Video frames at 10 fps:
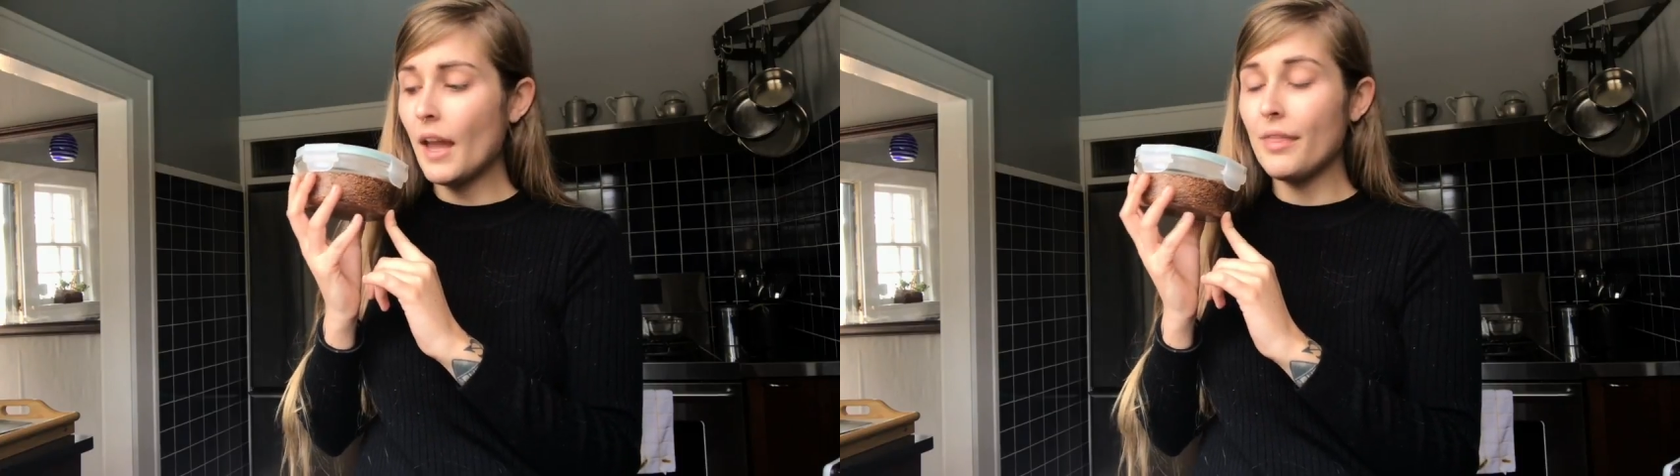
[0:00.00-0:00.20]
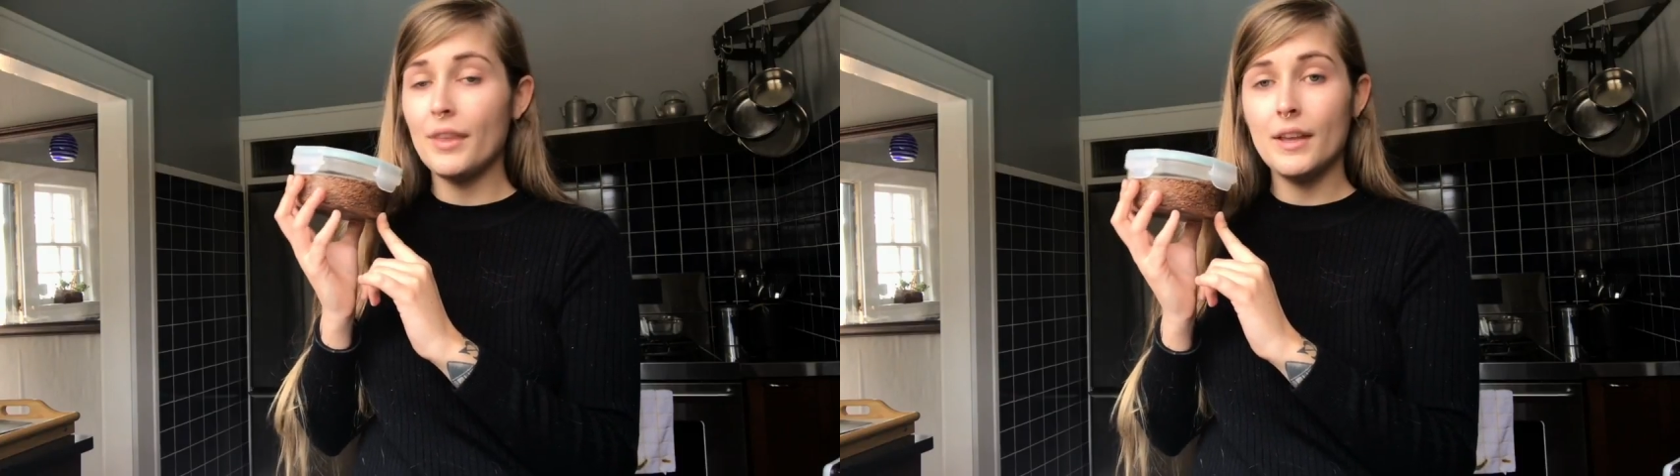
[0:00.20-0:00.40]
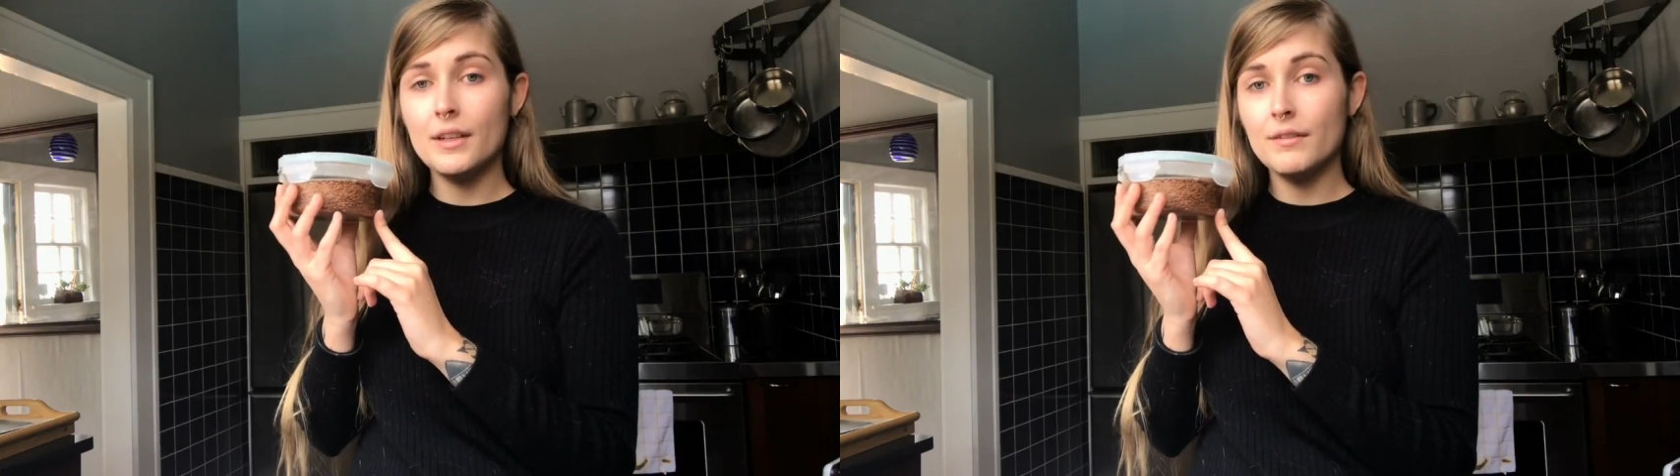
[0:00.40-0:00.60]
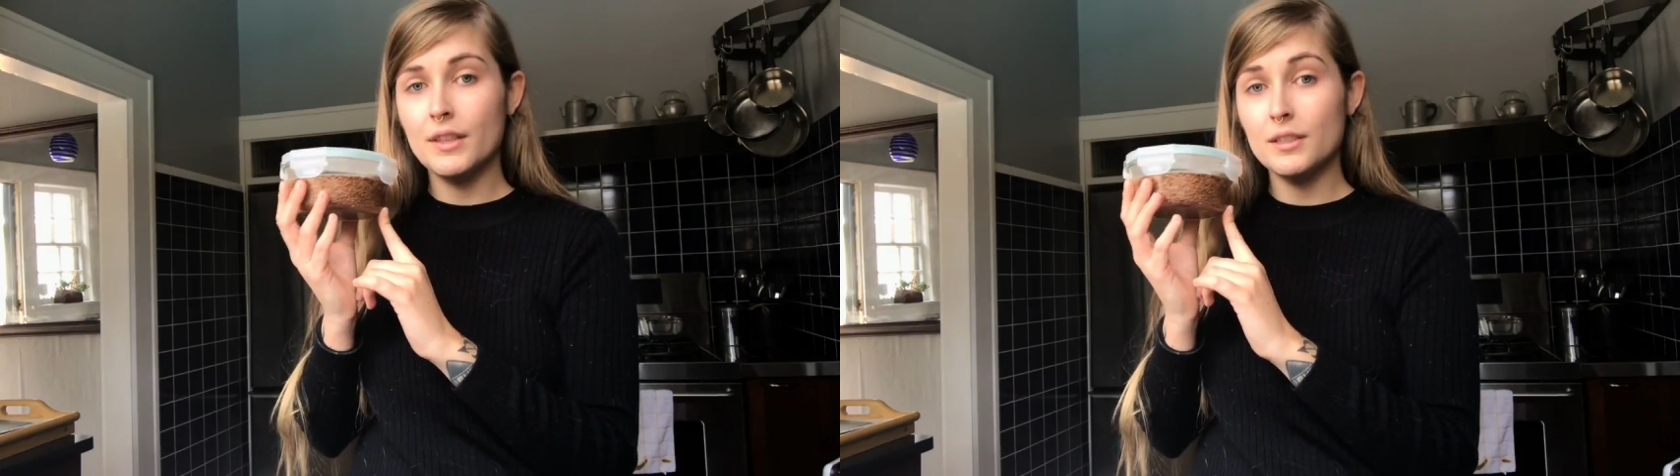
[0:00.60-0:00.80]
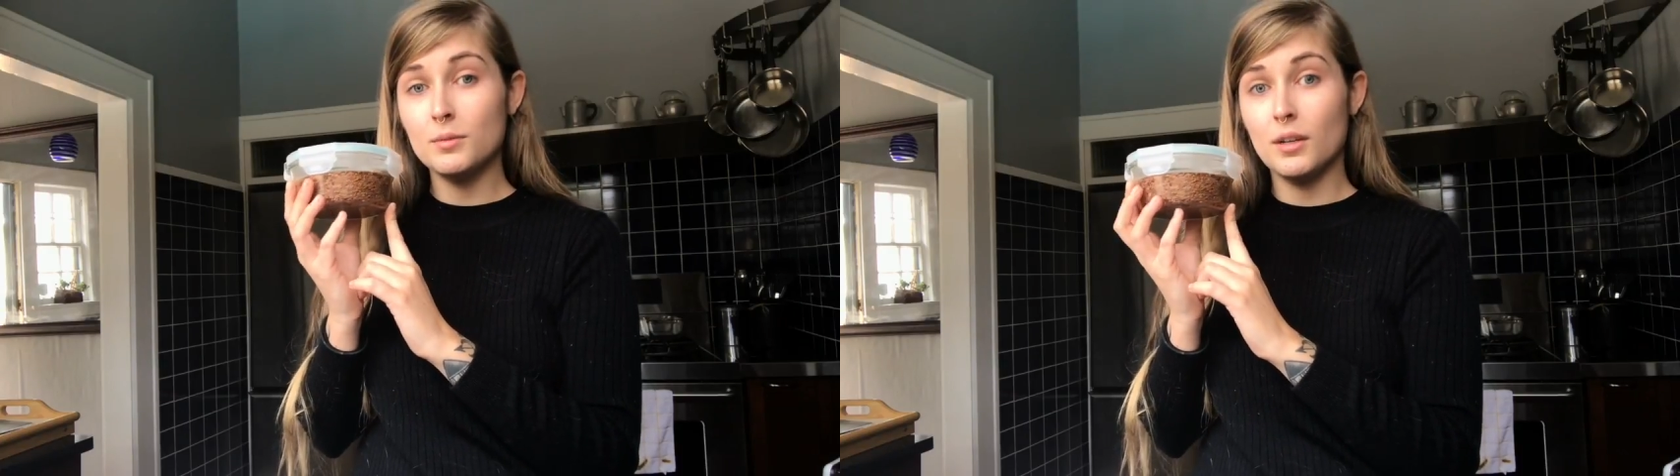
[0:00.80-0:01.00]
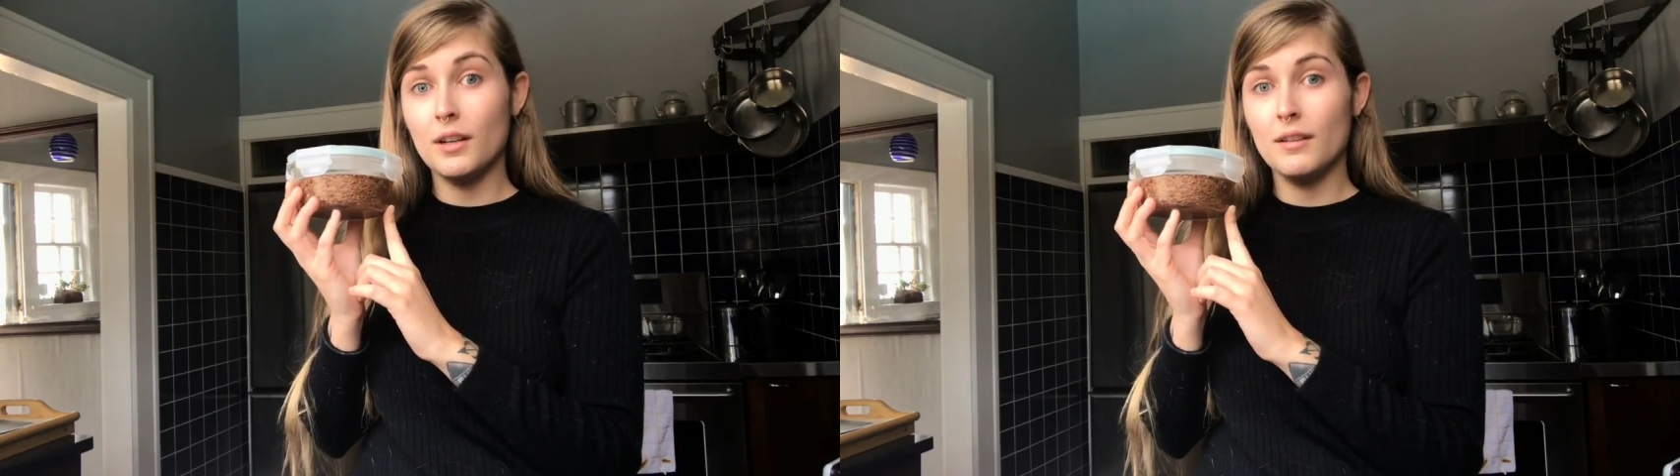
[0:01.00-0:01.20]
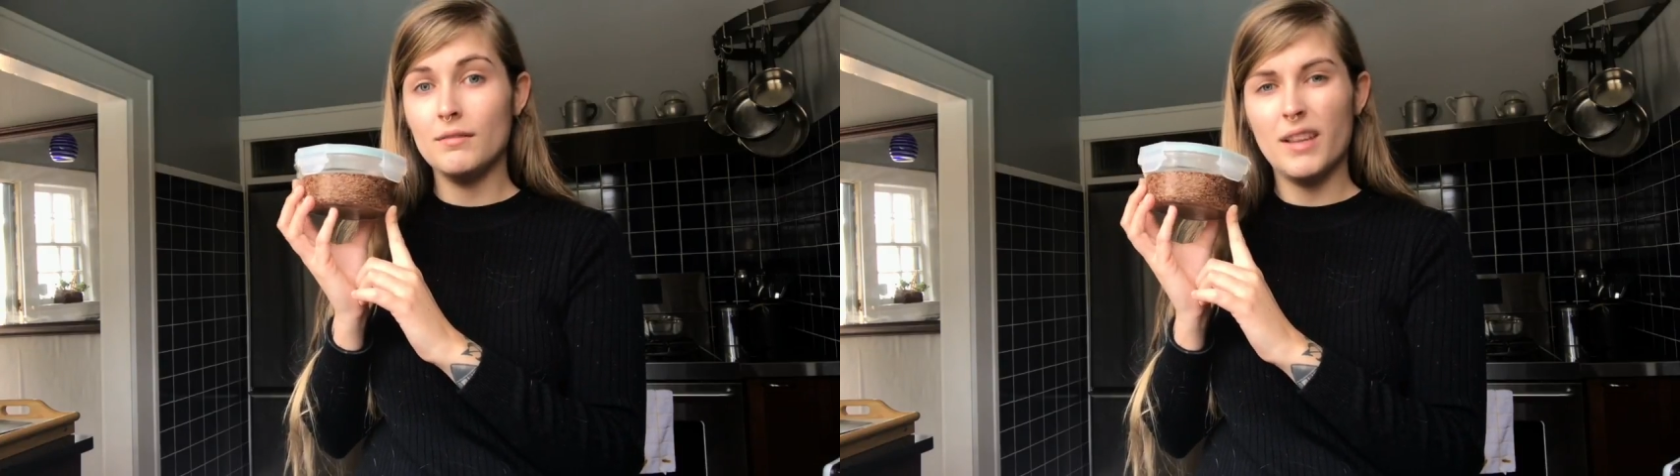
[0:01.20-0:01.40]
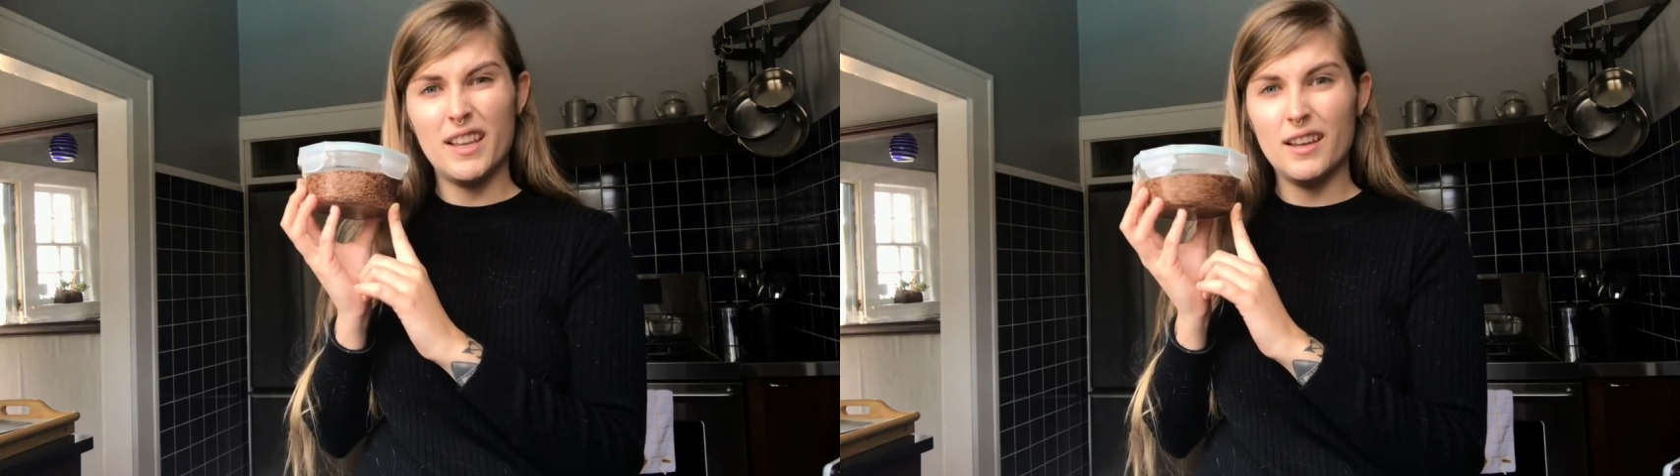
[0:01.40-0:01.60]
at the end of this
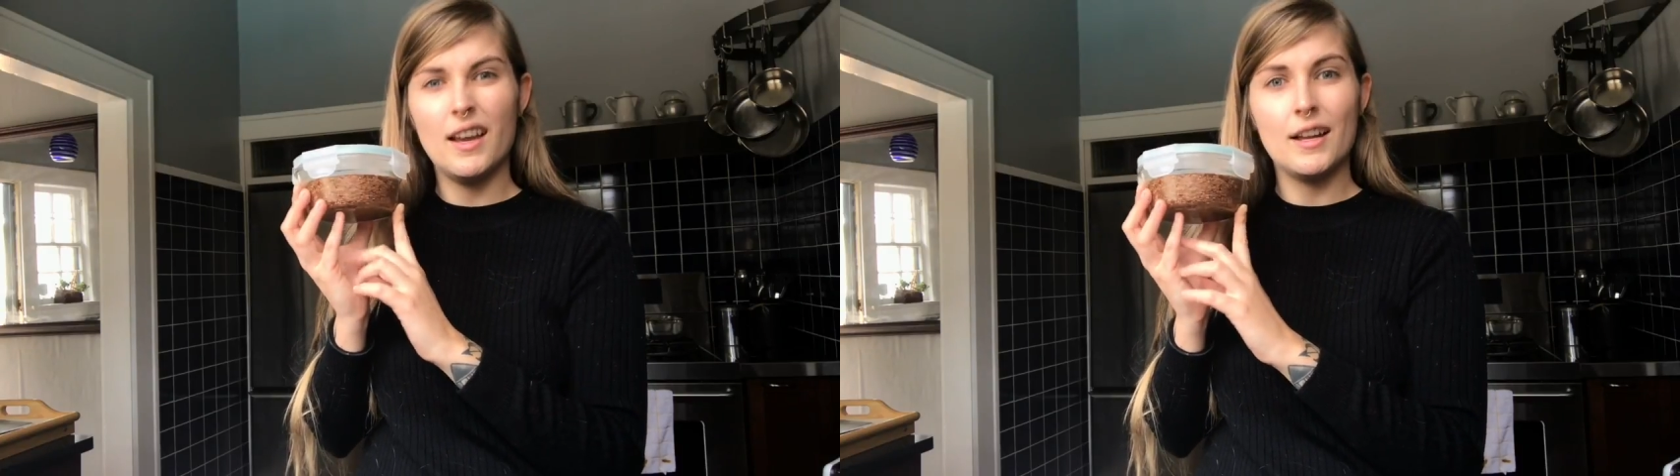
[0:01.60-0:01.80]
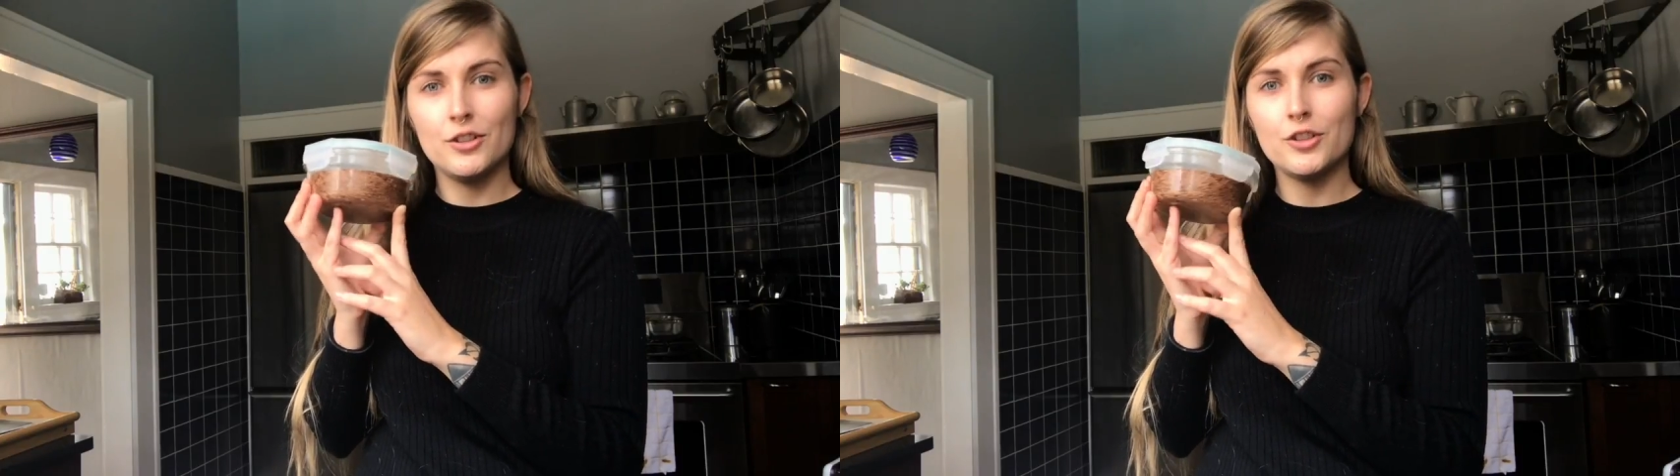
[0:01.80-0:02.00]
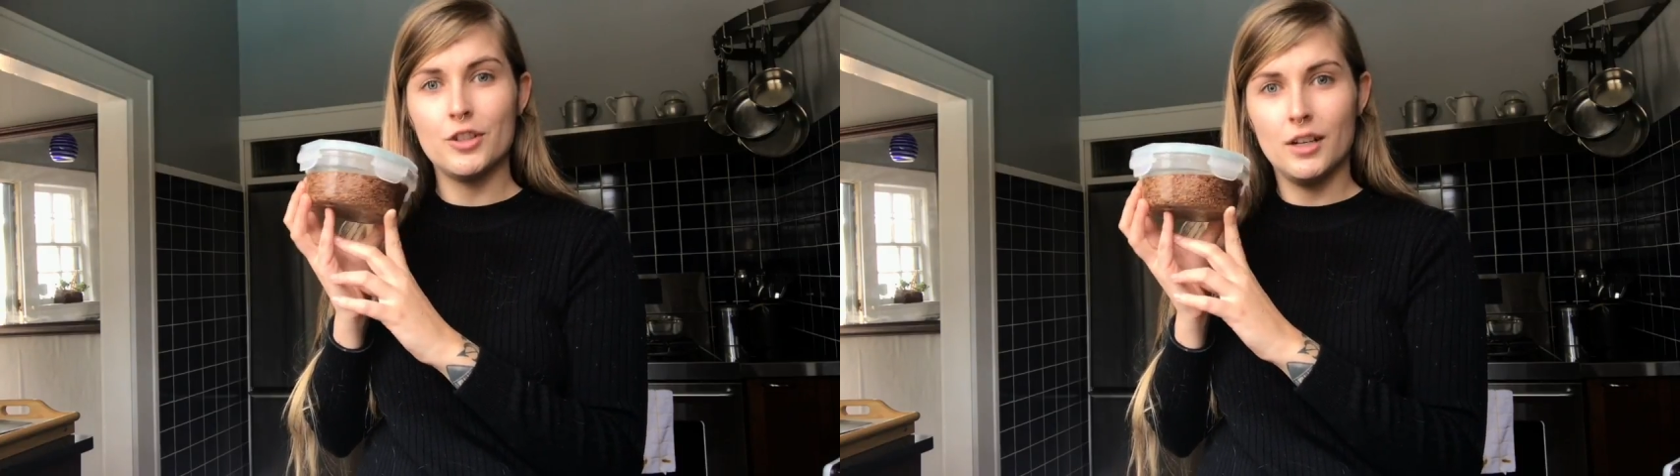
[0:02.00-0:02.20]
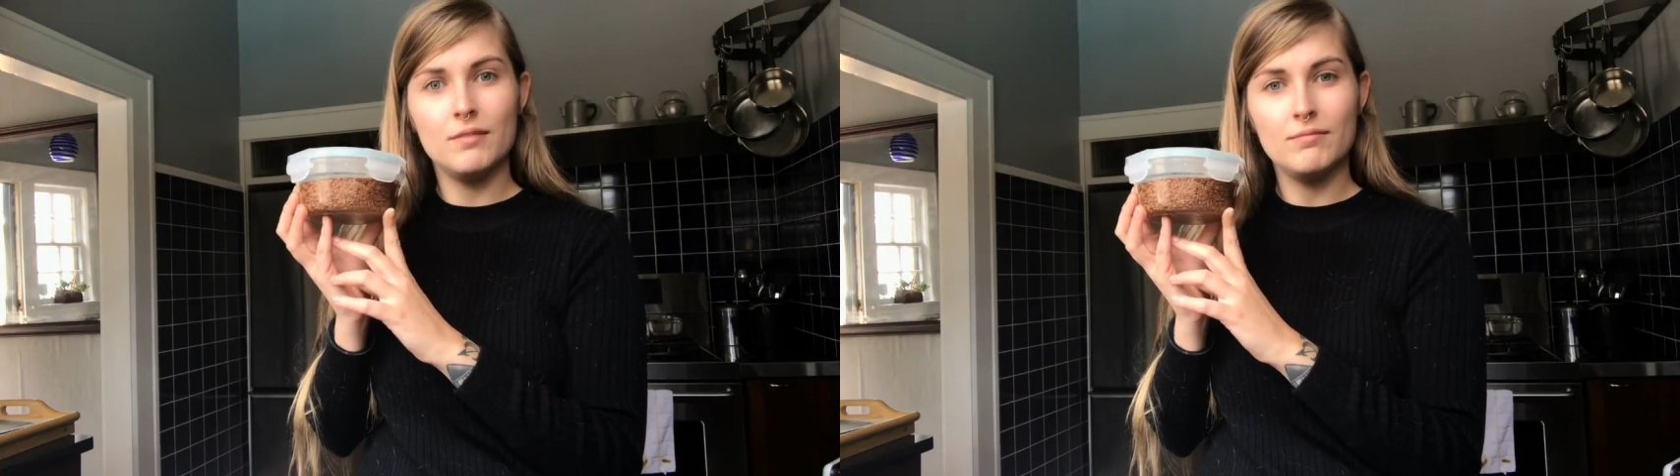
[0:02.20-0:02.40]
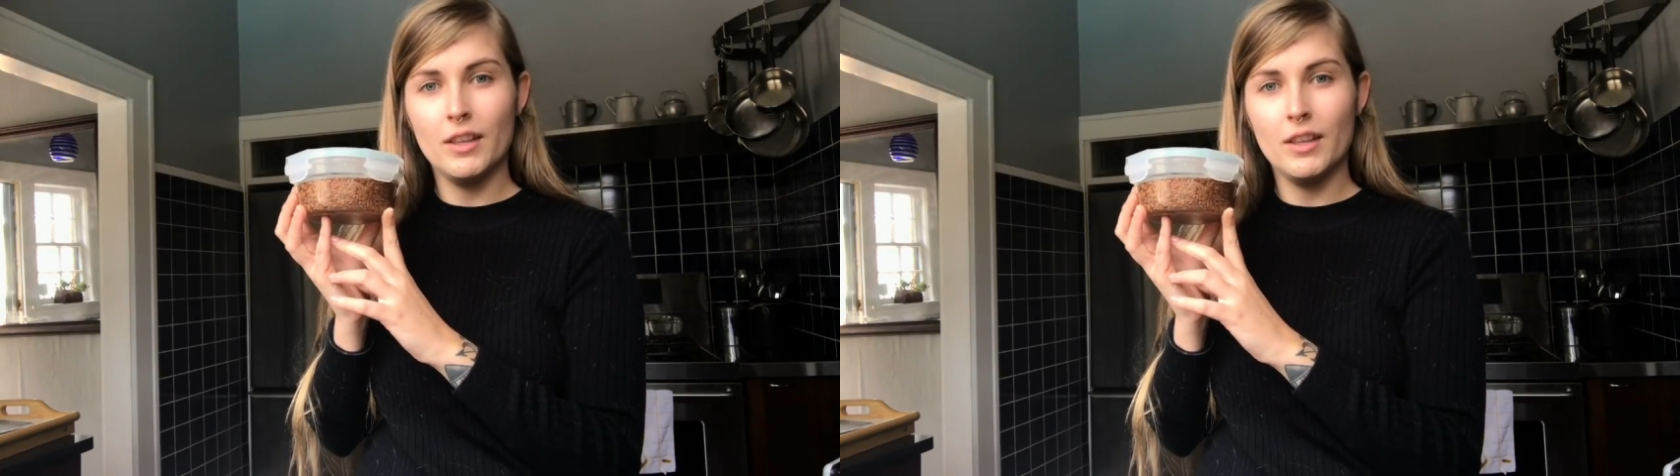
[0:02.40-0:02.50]
one, like an extra